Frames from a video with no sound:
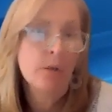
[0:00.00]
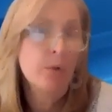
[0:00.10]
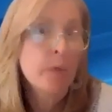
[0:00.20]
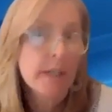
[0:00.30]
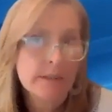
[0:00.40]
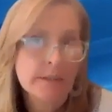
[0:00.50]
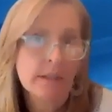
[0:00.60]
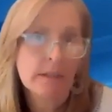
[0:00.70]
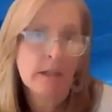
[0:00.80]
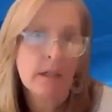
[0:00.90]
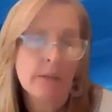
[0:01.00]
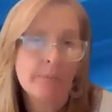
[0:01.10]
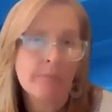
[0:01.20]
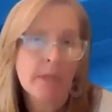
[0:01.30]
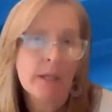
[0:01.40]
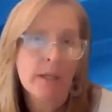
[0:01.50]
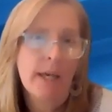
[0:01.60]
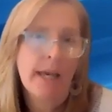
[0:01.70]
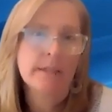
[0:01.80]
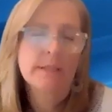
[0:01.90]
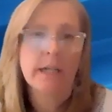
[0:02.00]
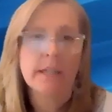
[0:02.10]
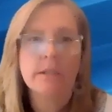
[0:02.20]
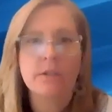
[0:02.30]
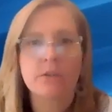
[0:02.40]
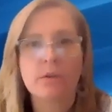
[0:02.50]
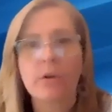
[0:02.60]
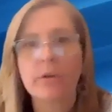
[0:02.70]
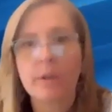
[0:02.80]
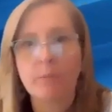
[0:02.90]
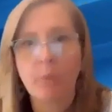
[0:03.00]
who gets it. And scientists are learning